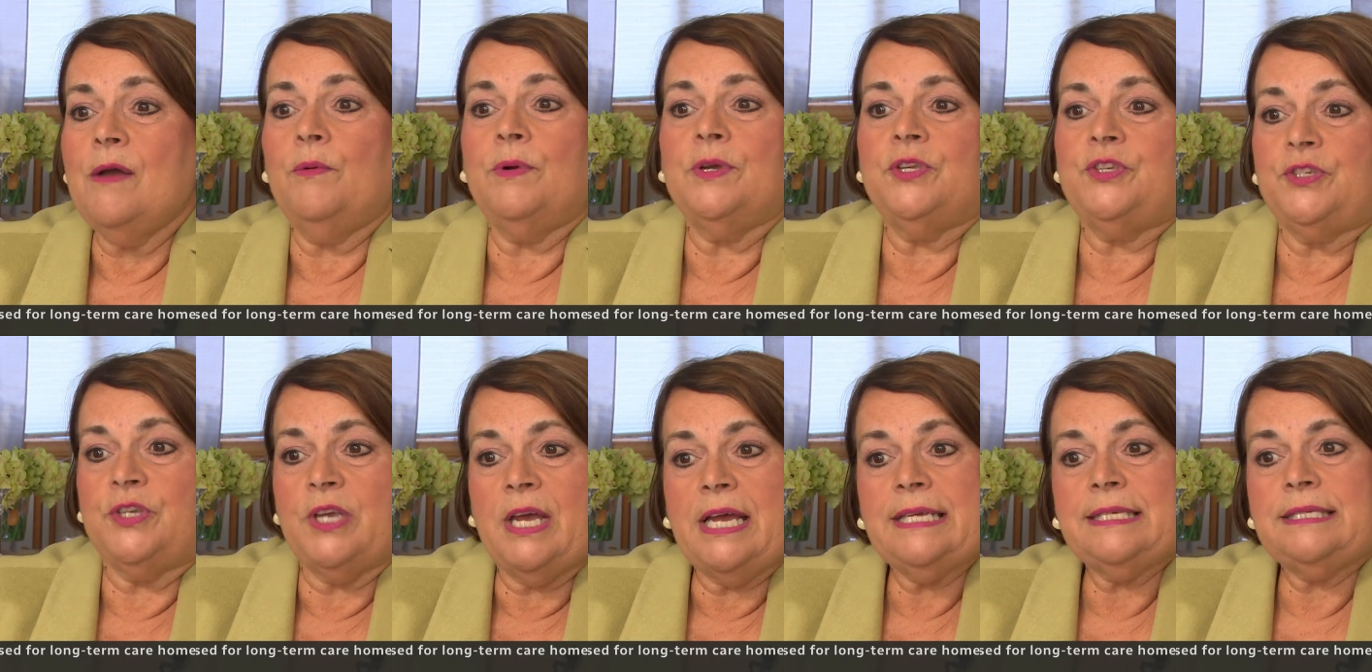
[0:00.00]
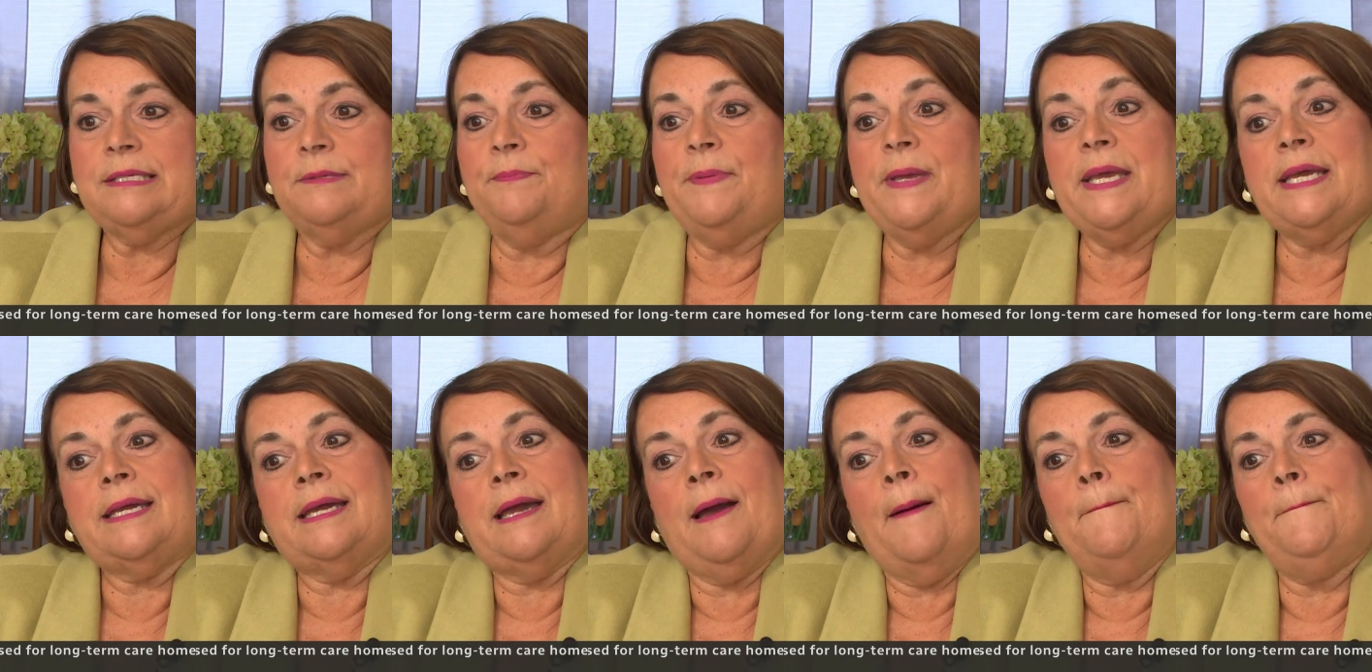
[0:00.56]
would just be
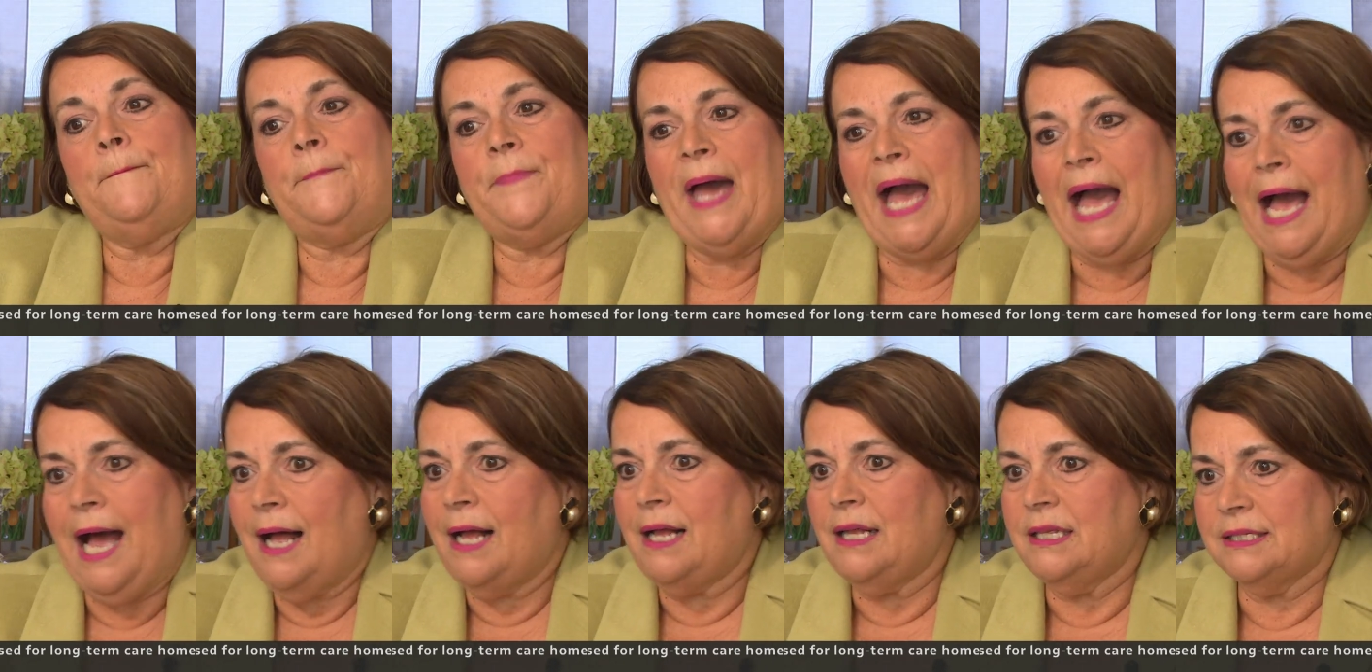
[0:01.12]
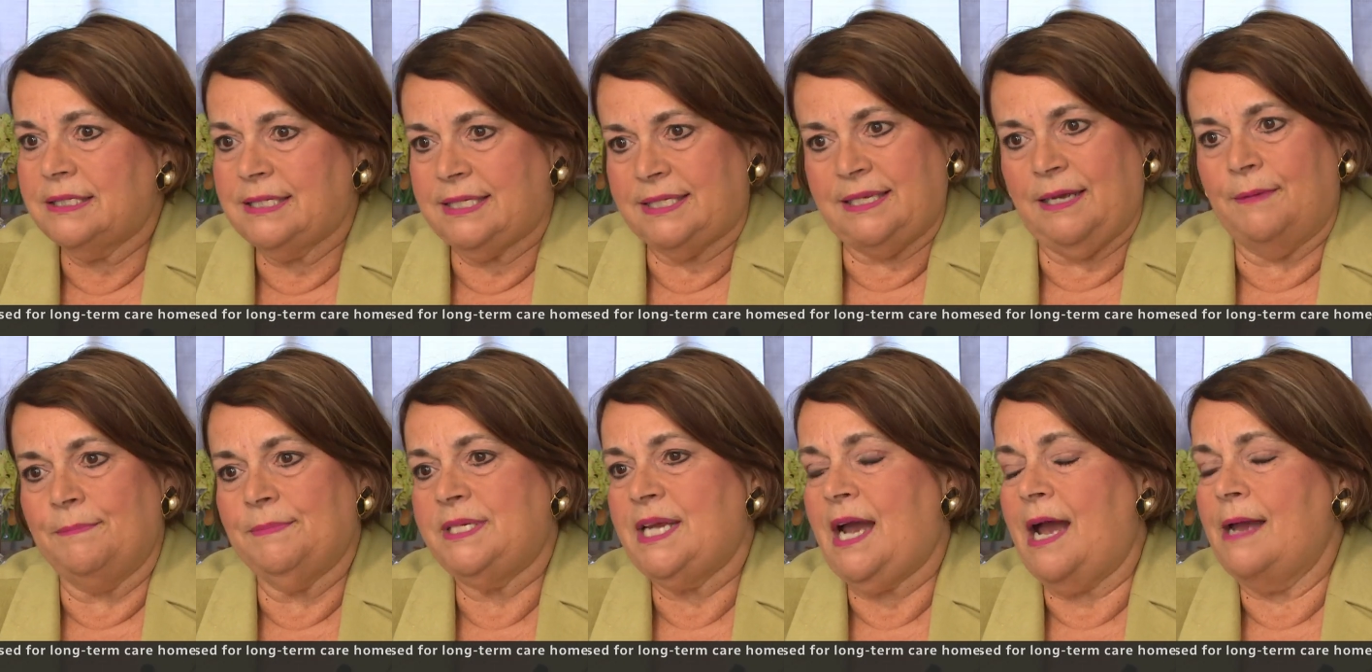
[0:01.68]
compelled
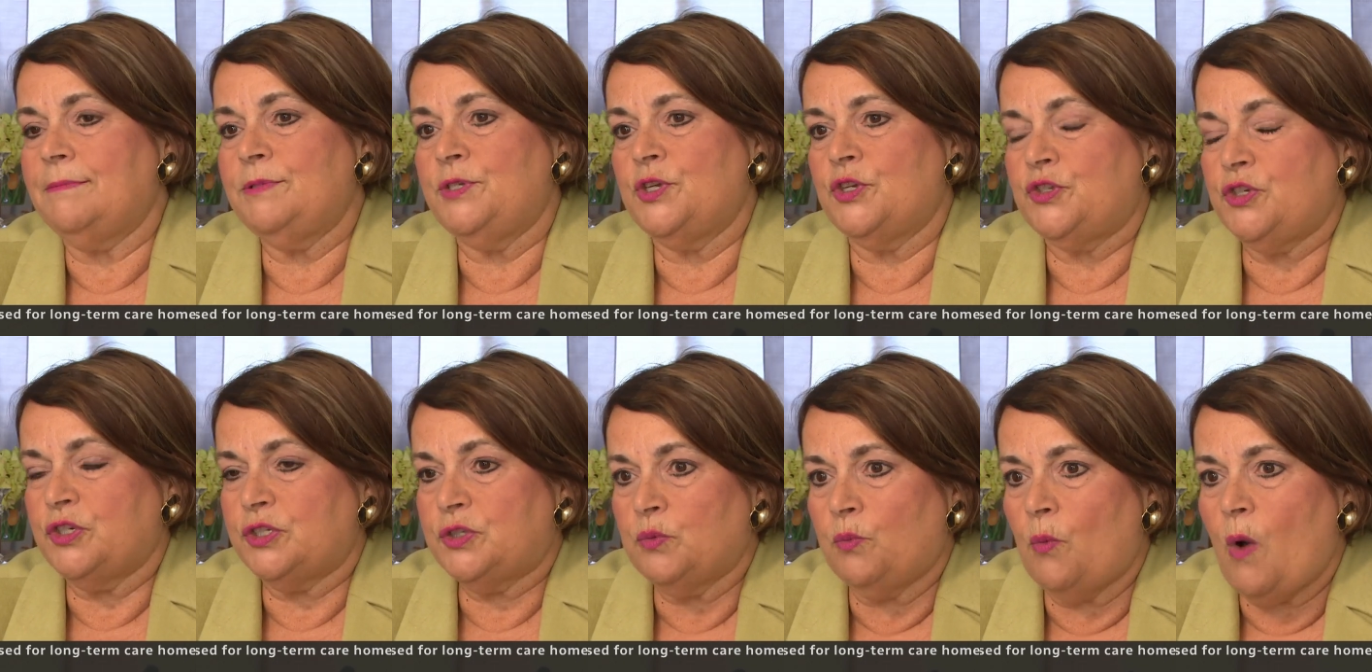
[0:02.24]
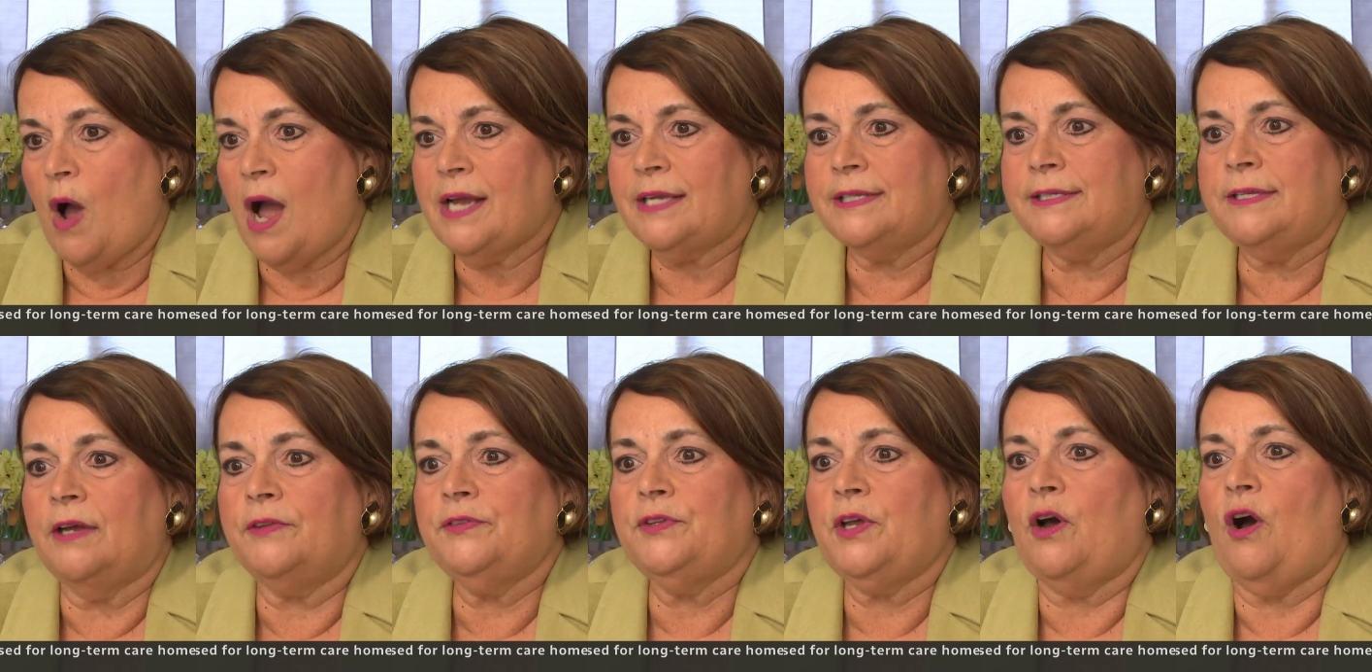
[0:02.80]
sometimes to just walk
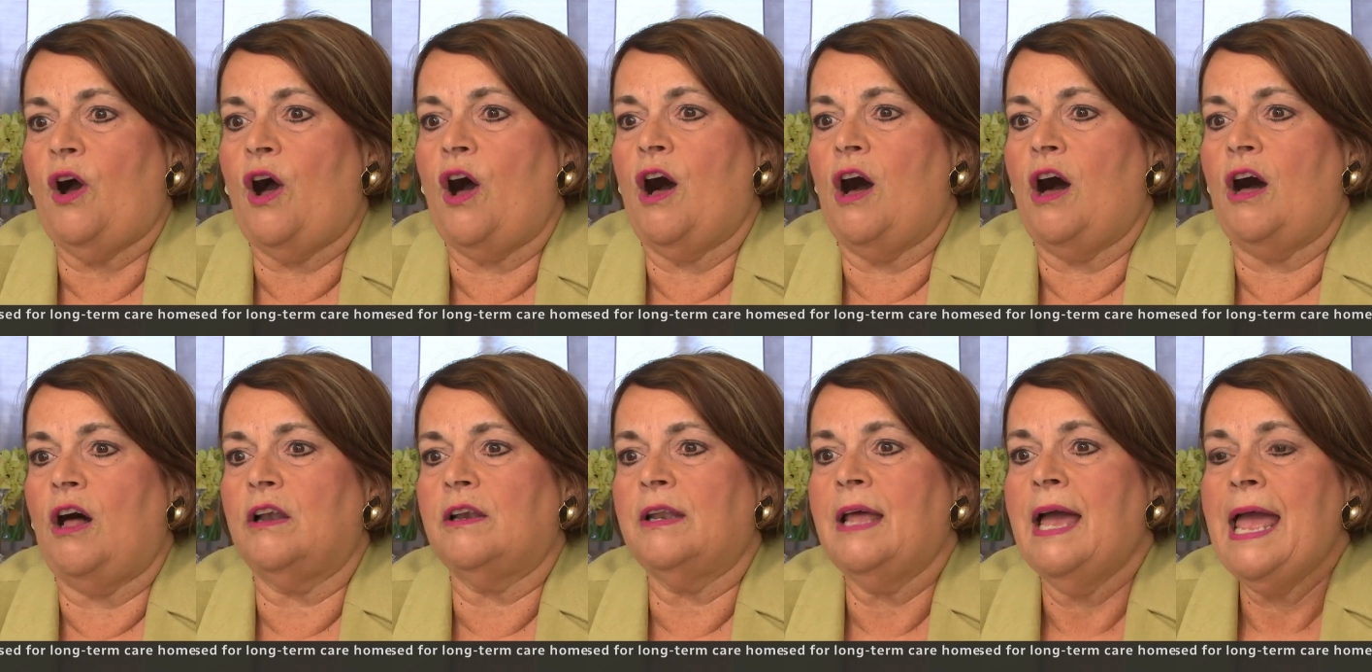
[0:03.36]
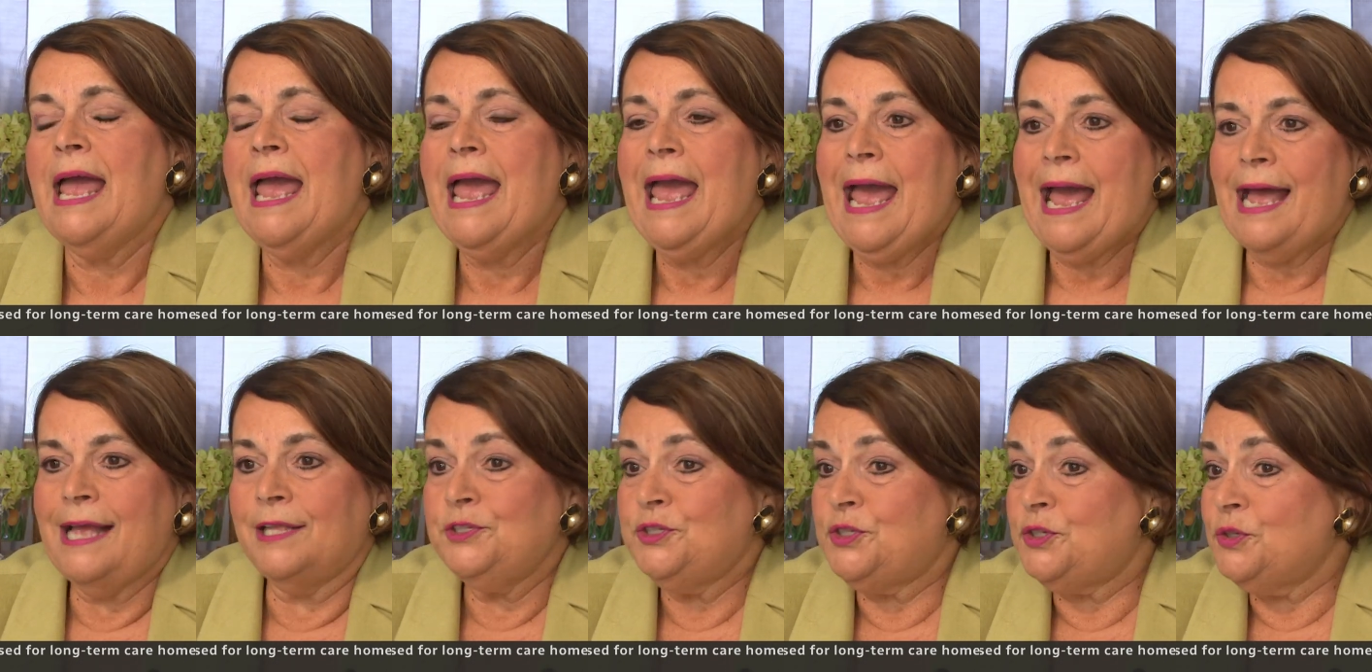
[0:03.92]
down the hall
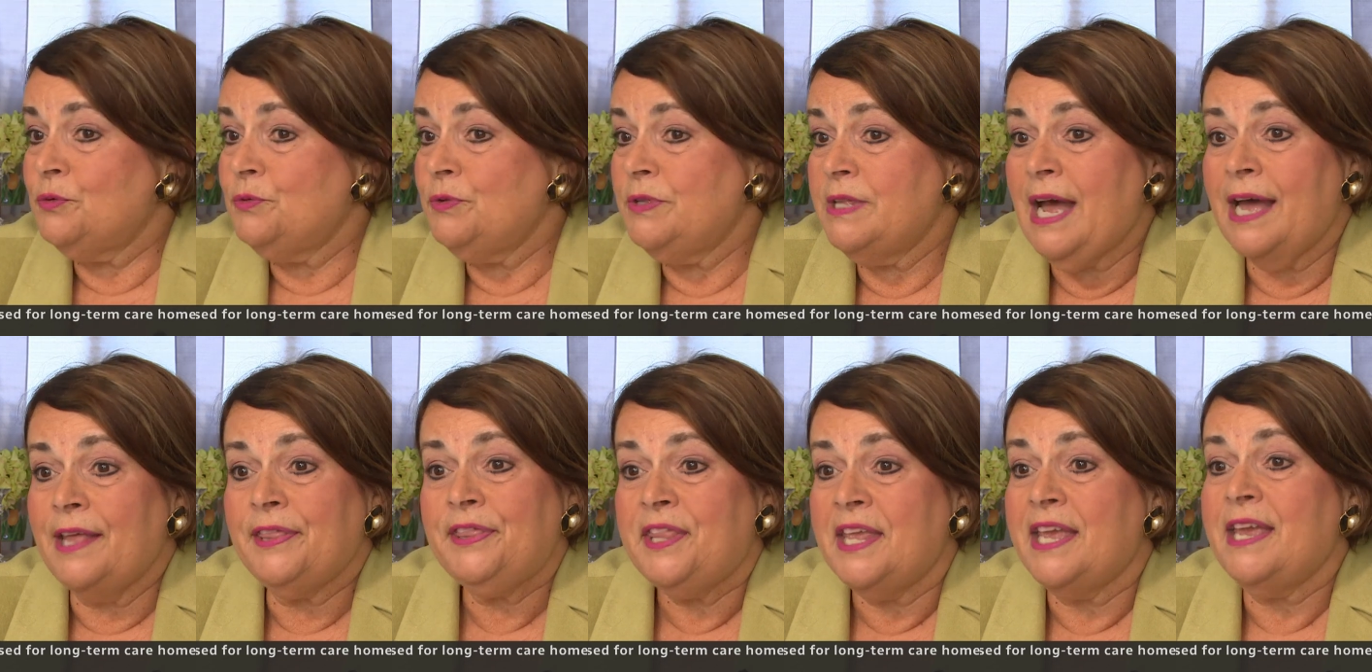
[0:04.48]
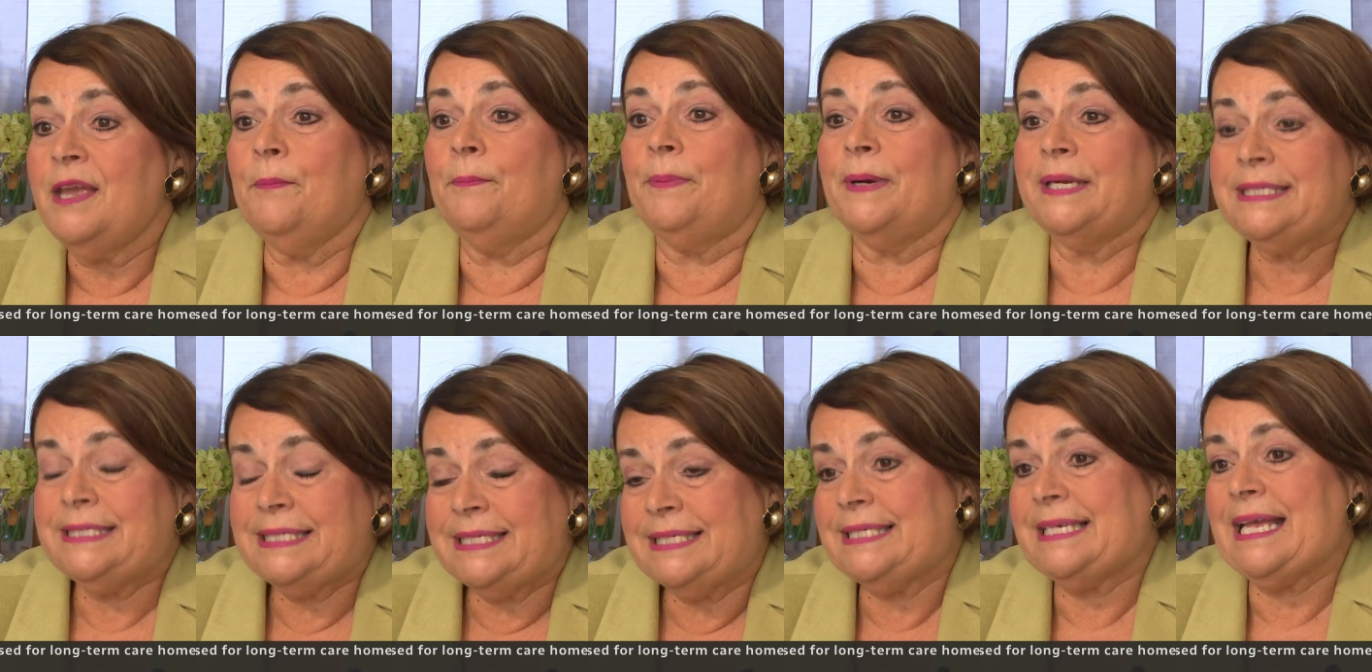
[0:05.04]
and do nothing
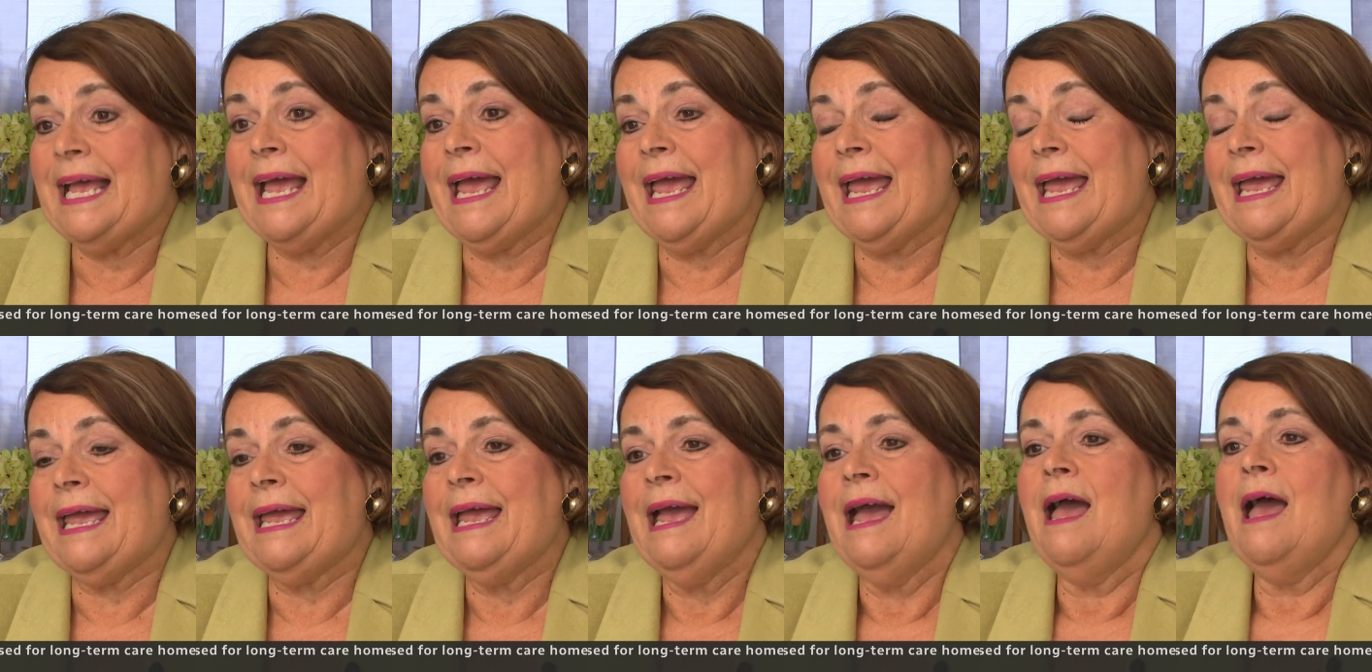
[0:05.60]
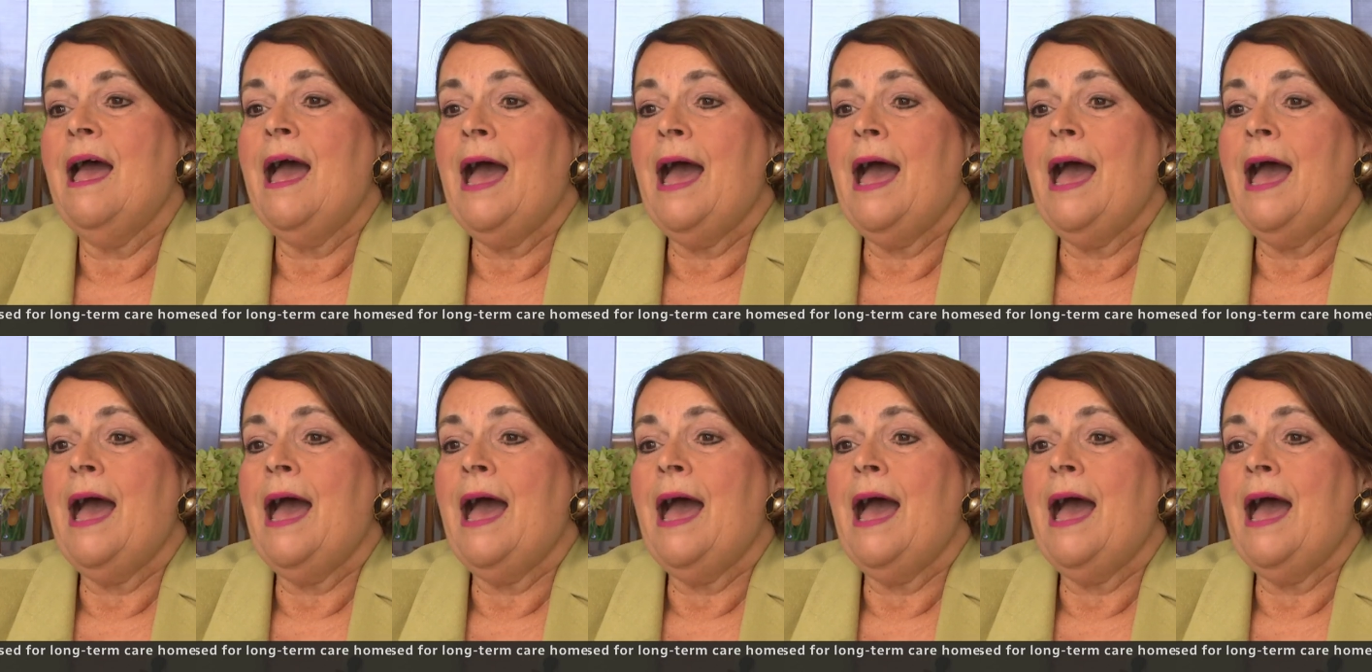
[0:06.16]
but say,